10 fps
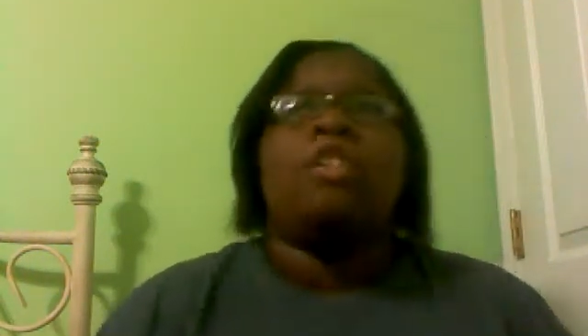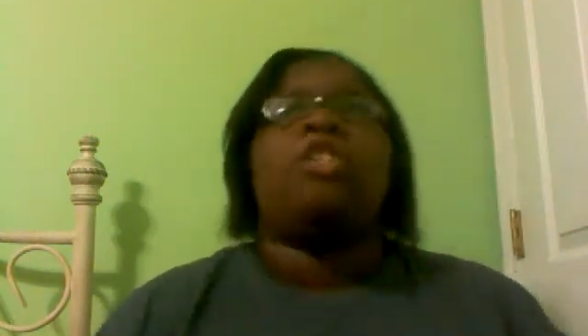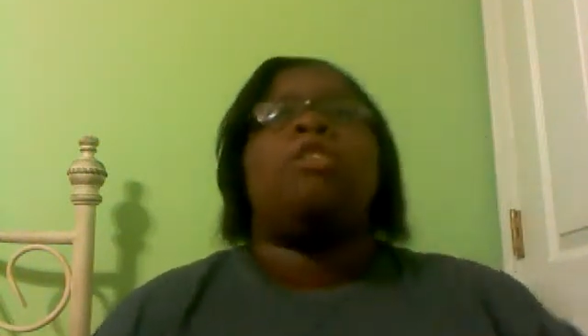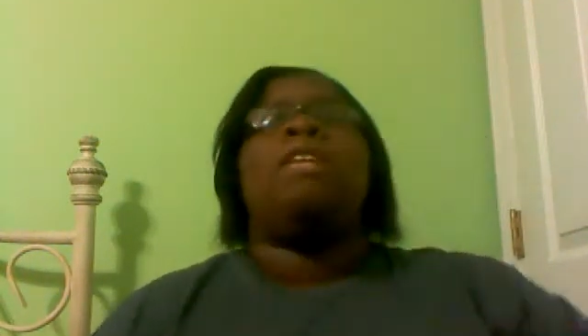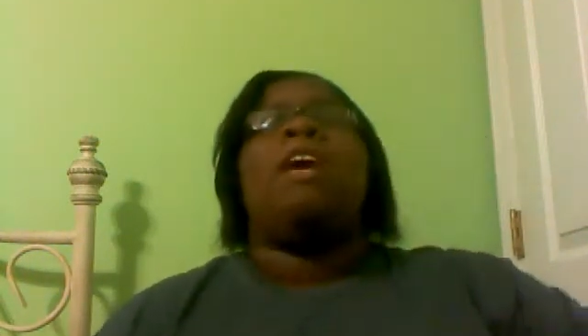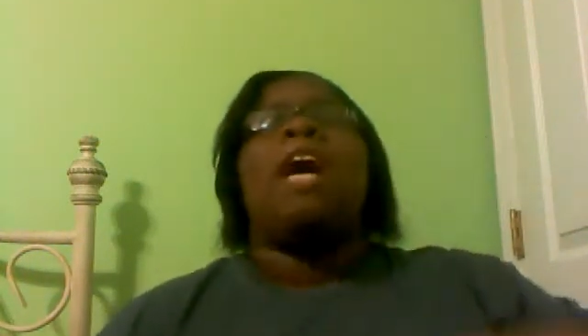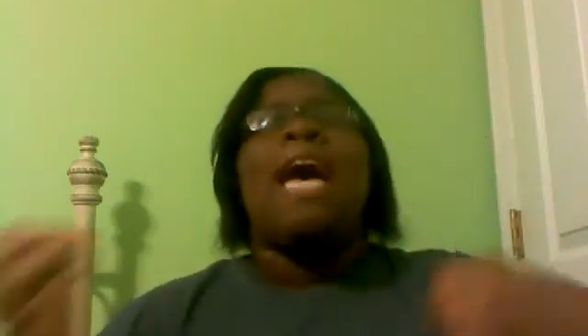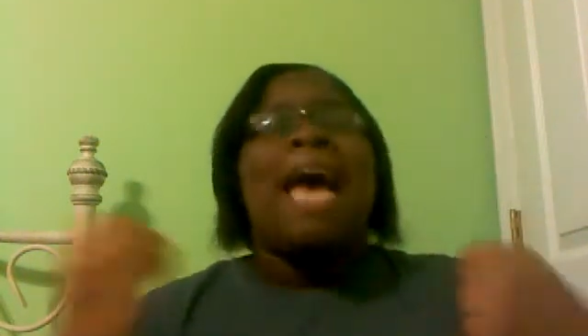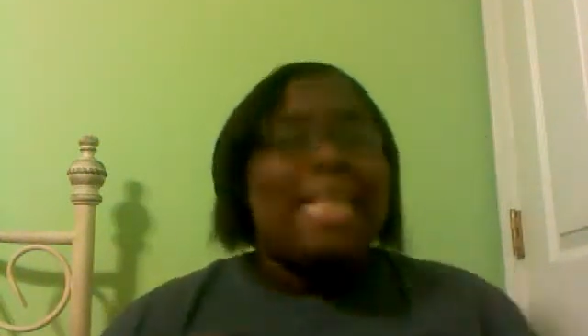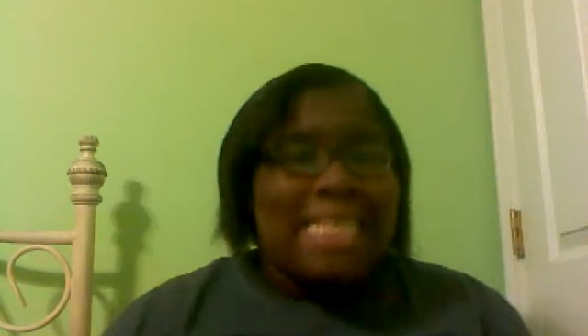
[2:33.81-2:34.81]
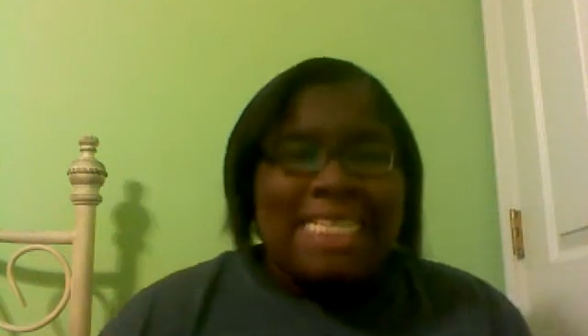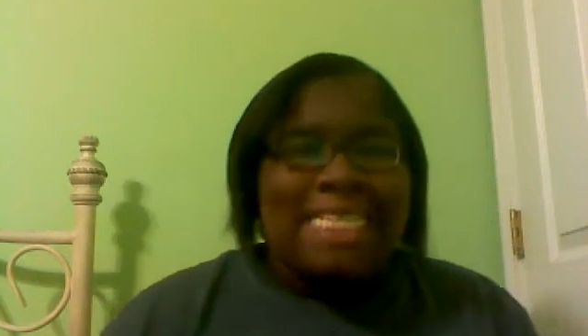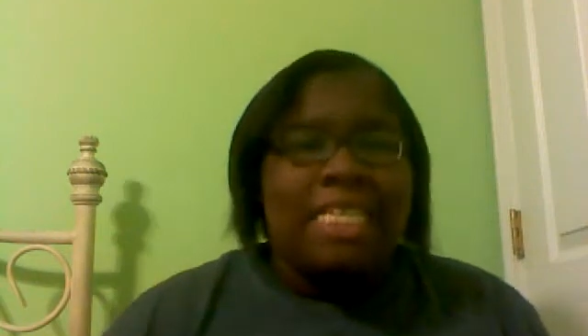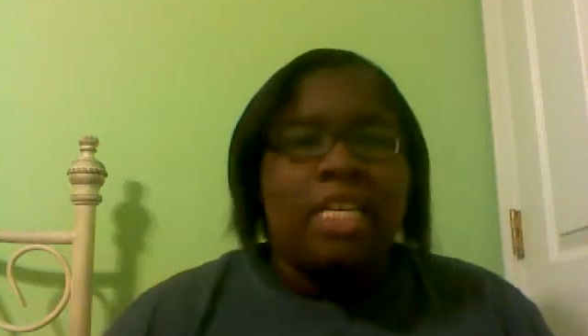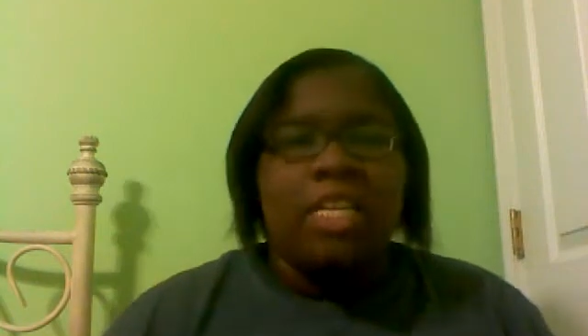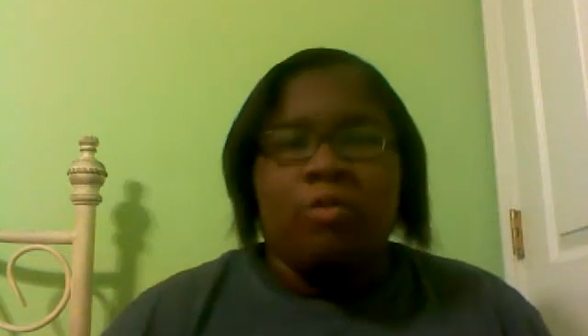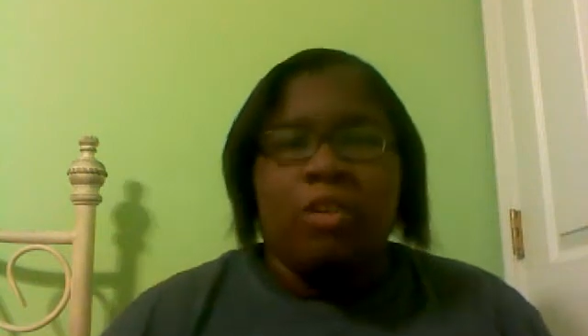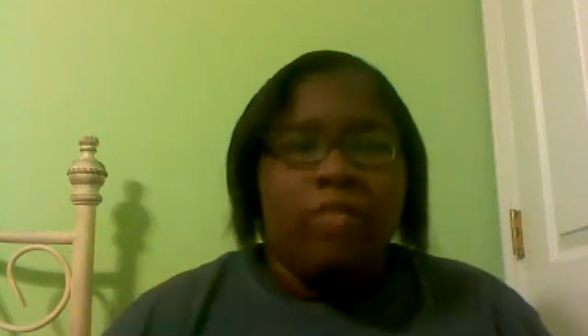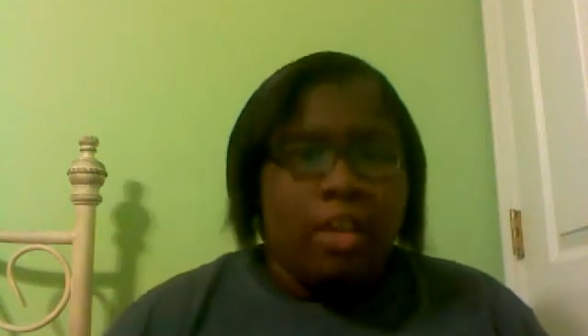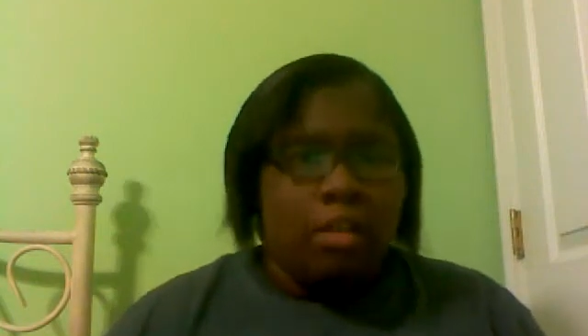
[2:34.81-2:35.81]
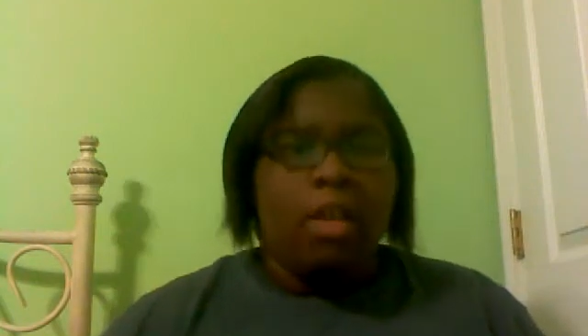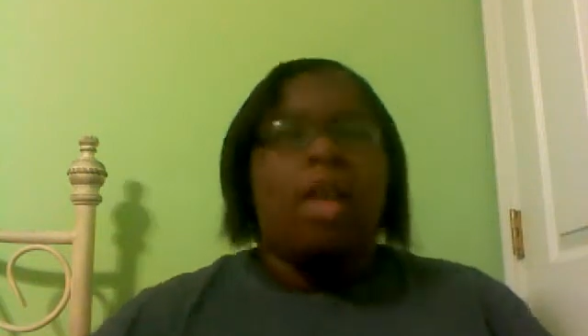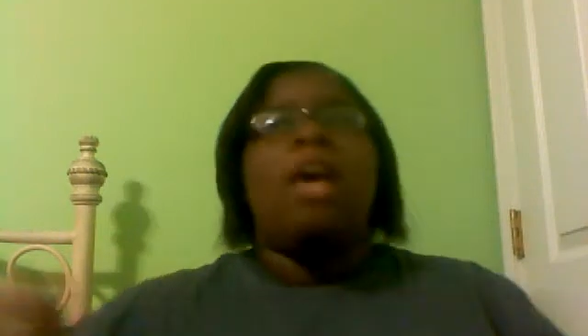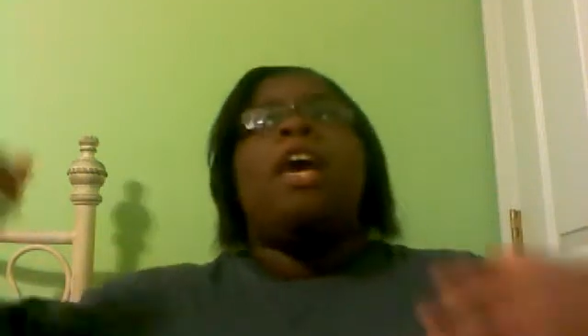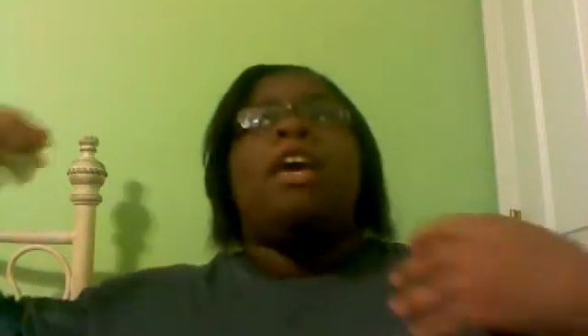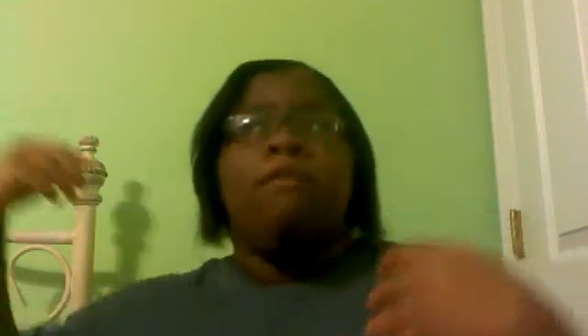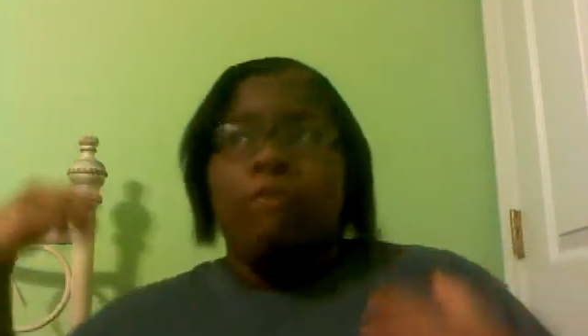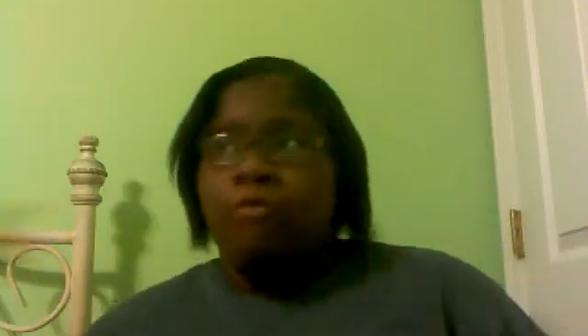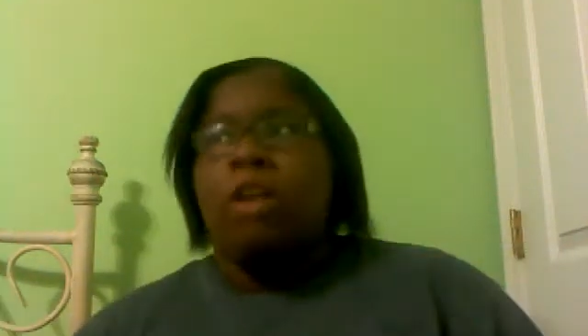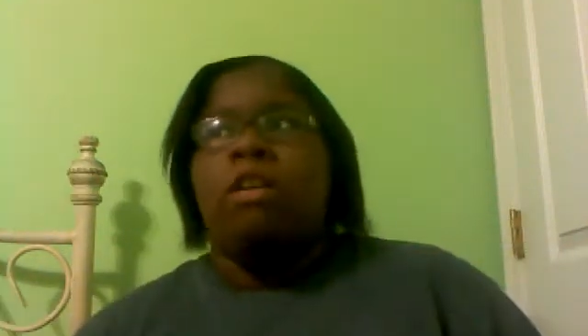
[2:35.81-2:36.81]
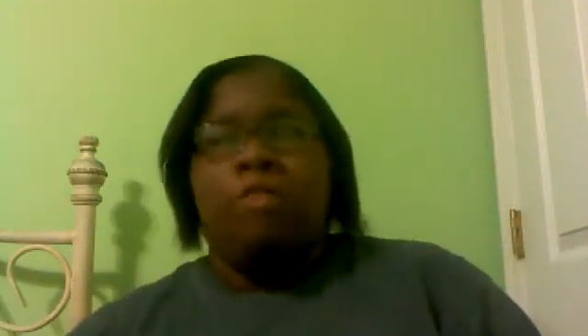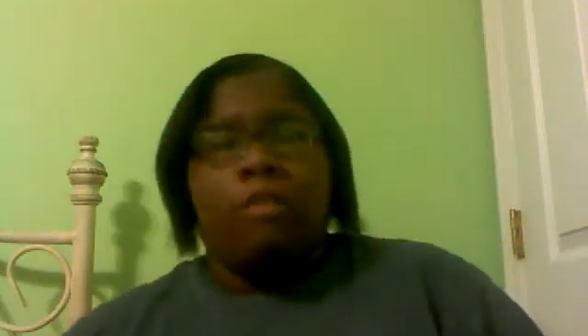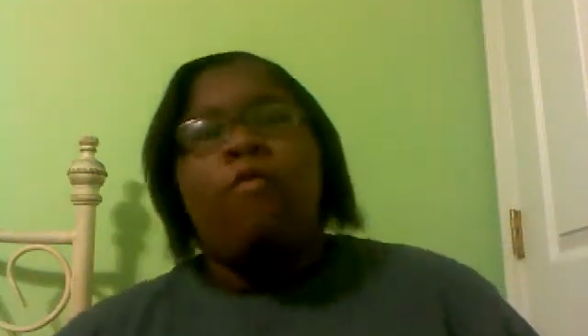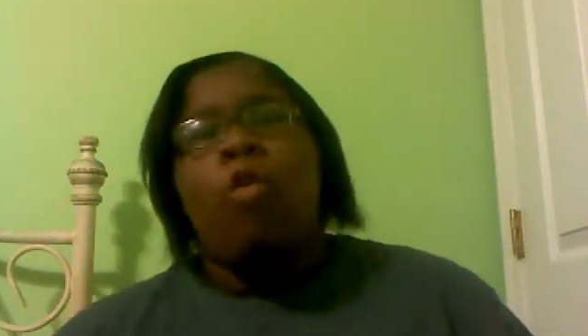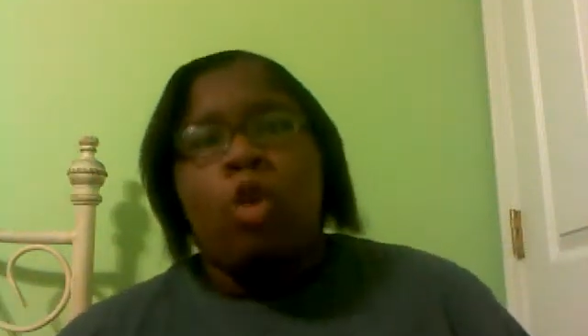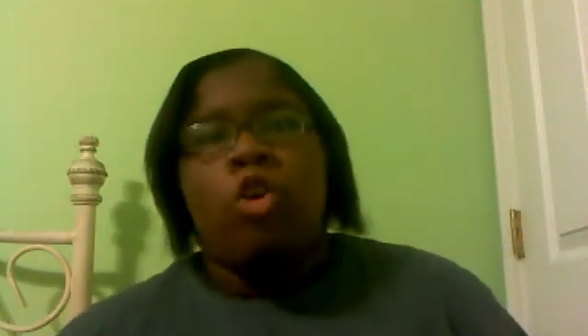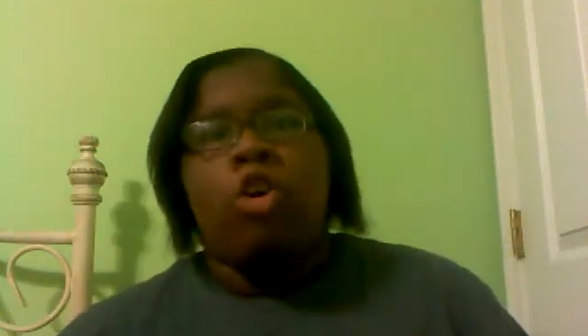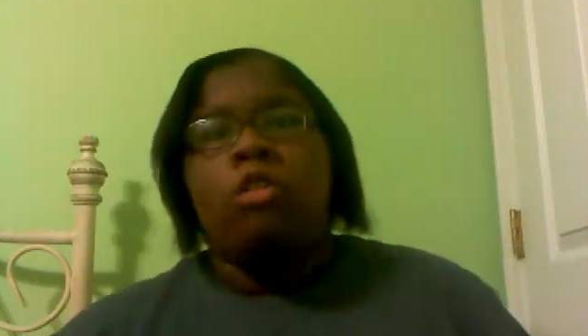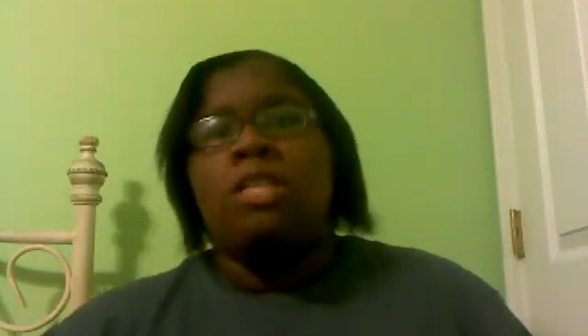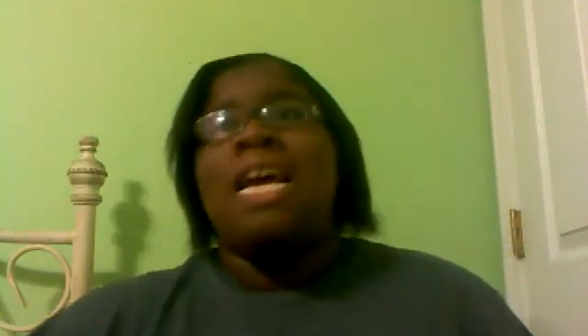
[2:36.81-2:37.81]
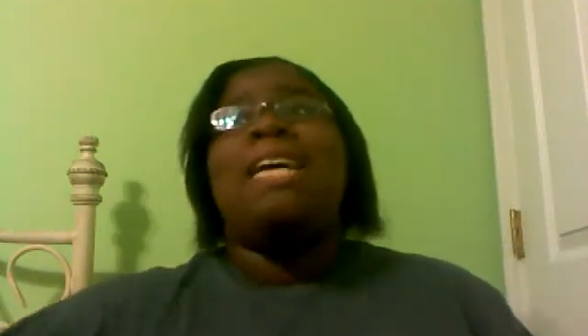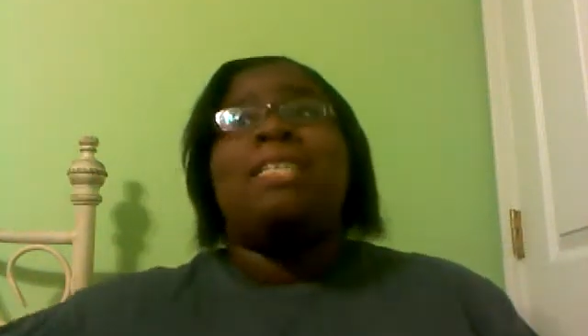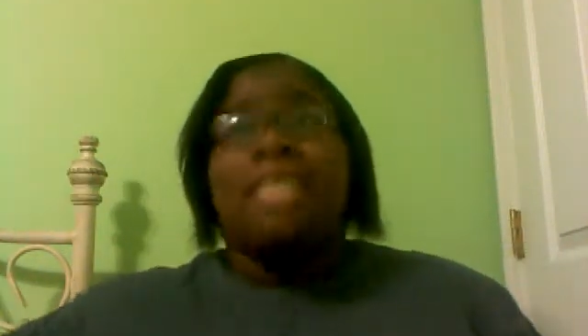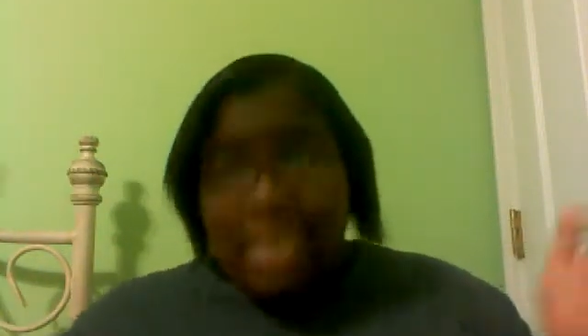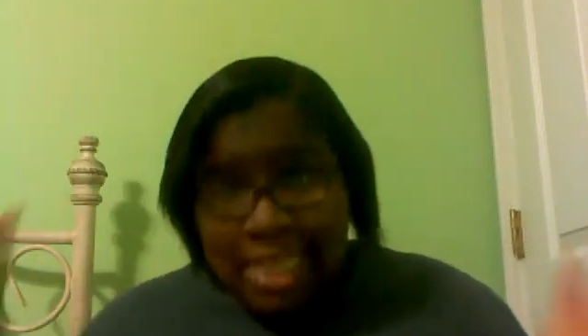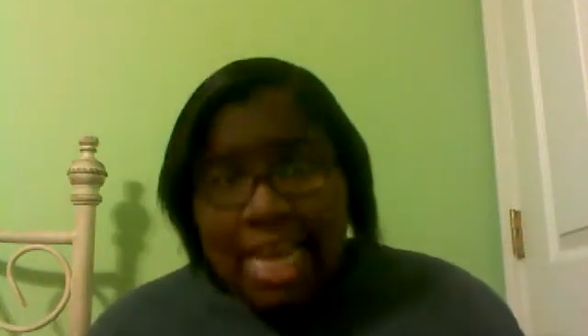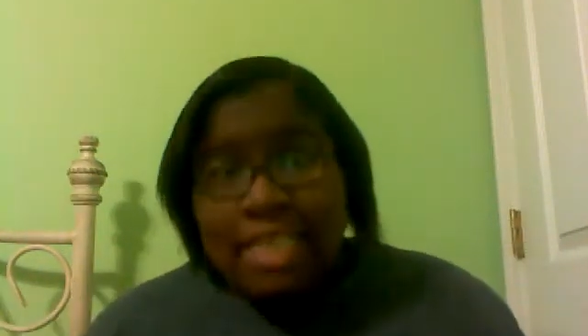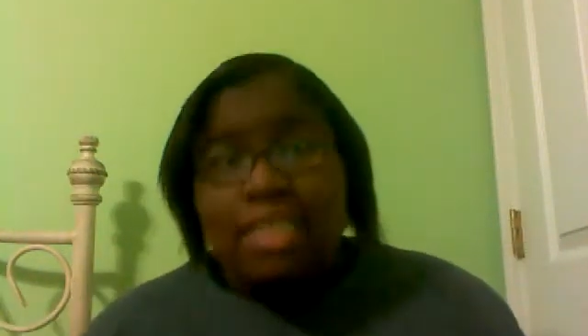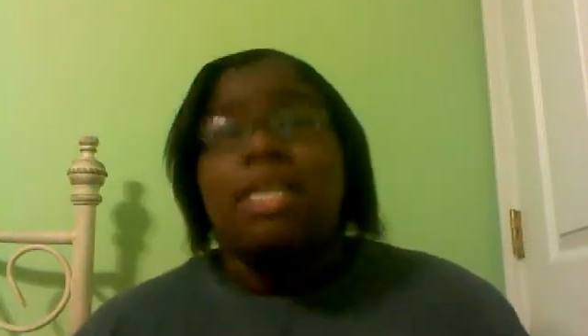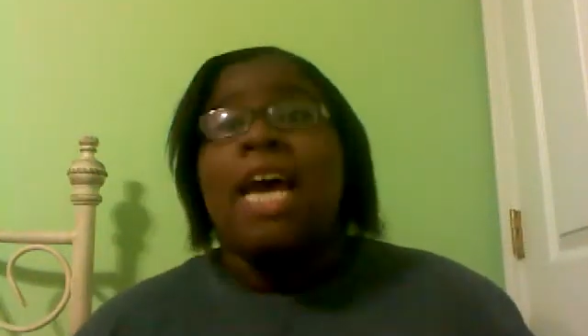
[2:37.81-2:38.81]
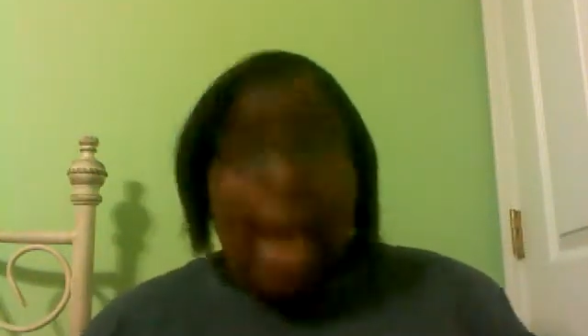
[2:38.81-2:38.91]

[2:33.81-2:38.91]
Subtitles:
So now Allison is revealed in front of the four girls as, yes,